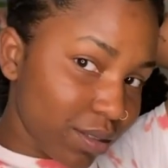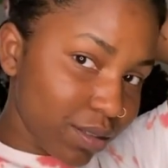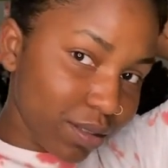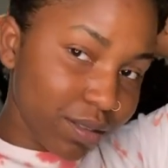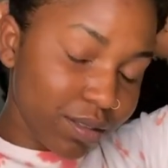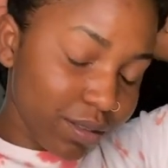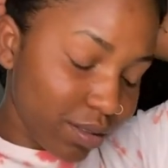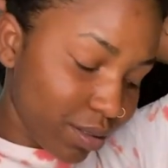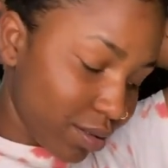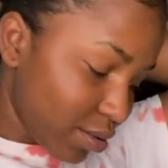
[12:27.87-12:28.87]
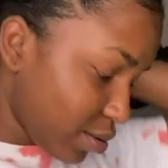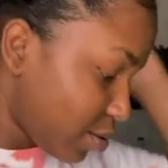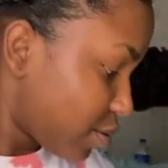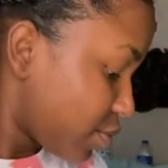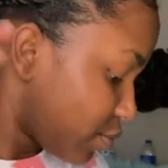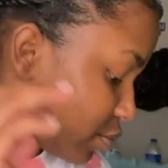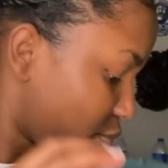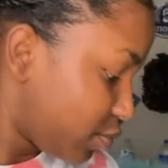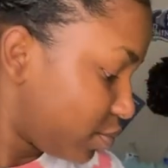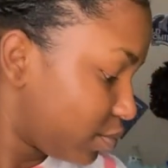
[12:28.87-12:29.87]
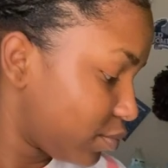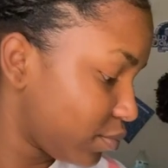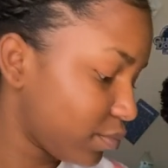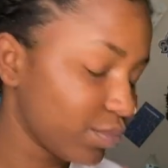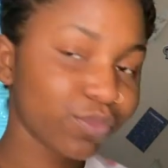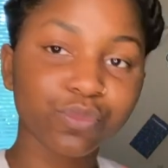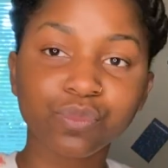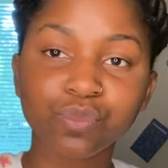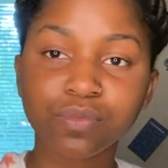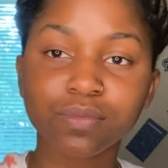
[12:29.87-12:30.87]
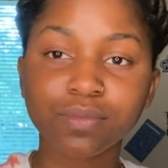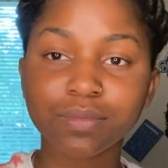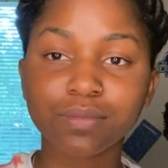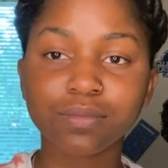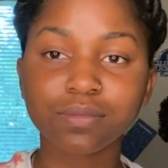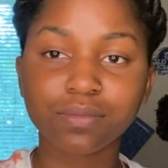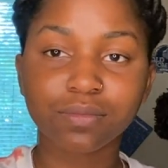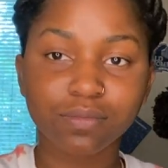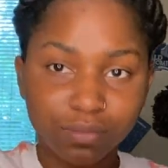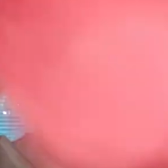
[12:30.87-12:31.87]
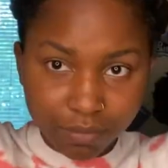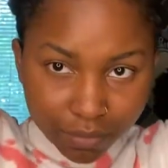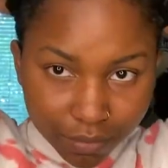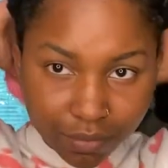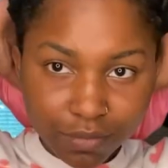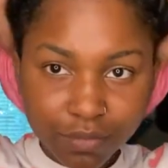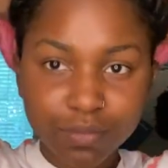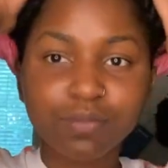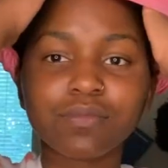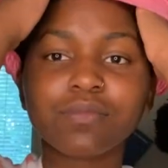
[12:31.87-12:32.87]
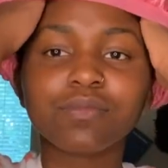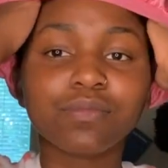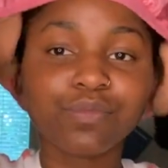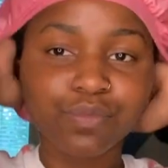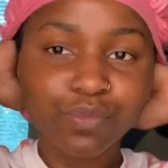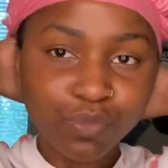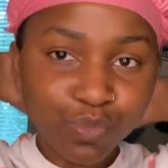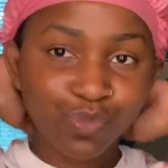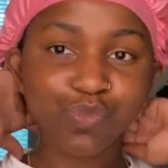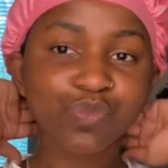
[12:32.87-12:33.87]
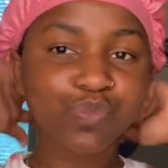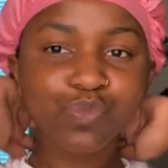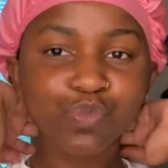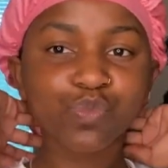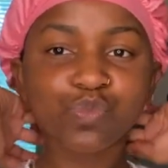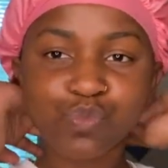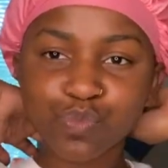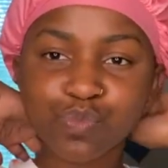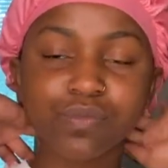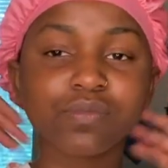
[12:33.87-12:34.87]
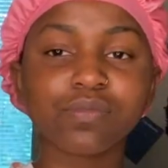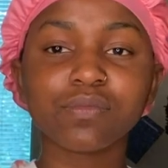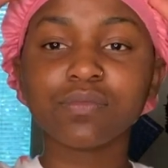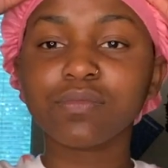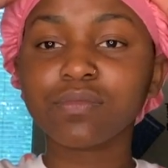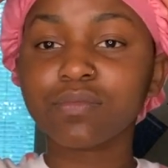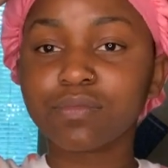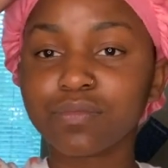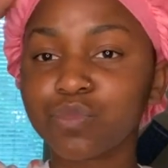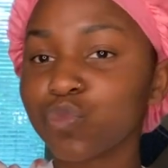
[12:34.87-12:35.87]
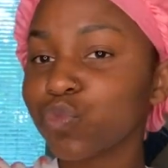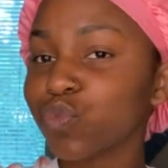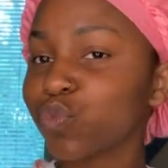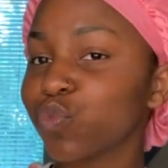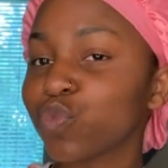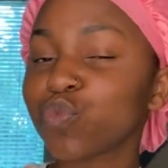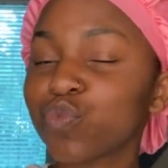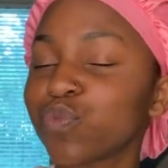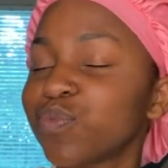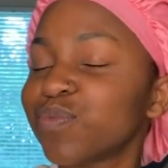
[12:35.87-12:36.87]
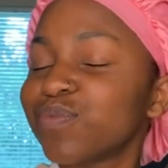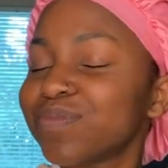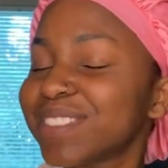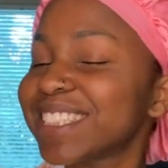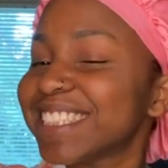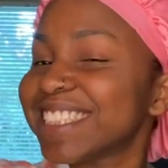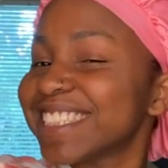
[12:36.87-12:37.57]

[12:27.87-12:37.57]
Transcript: They gotta wait, it gotta settle. Is that what you are saying? You put the bonnet on. Alright. Looking like a synchronized swimmer.